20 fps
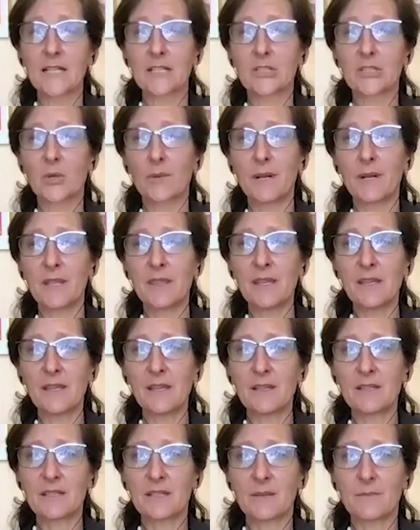So, I mean, I think
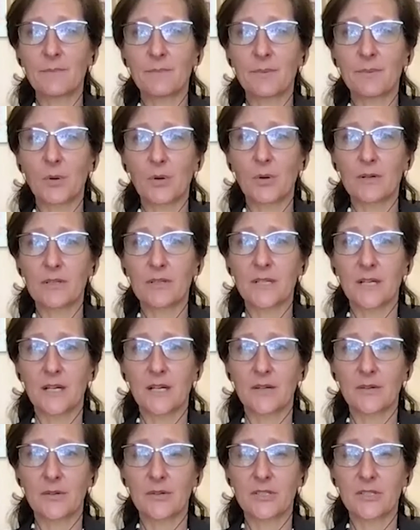it's important to
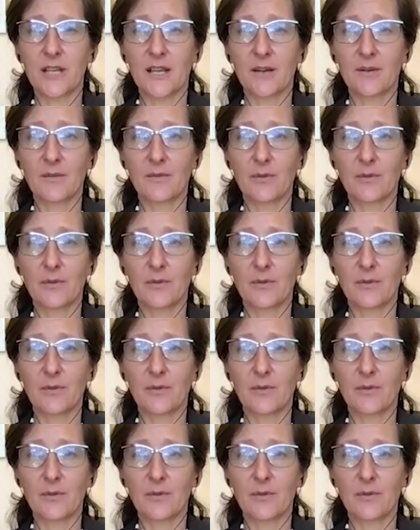understand